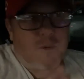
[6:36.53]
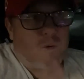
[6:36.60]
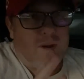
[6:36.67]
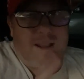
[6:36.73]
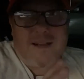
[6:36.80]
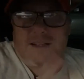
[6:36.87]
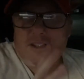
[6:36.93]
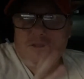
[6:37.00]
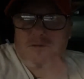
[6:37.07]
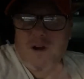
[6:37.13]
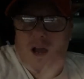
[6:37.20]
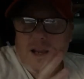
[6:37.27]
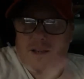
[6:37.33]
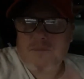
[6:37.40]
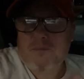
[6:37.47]
Miranda
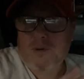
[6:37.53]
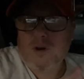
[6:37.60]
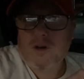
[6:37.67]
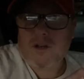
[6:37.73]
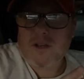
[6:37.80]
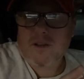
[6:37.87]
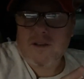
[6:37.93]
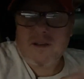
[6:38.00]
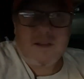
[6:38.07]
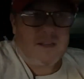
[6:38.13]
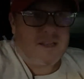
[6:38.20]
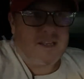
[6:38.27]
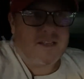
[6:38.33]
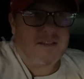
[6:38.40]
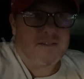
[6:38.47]
Devine book
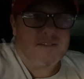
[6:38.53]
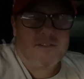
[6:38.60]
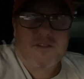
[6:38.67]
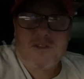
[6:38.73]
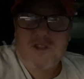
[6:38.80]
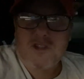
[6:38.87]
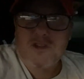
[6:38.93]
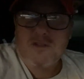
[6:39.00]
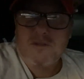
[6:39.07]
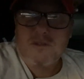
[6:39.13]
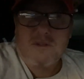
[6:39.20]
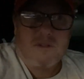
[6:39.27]
is,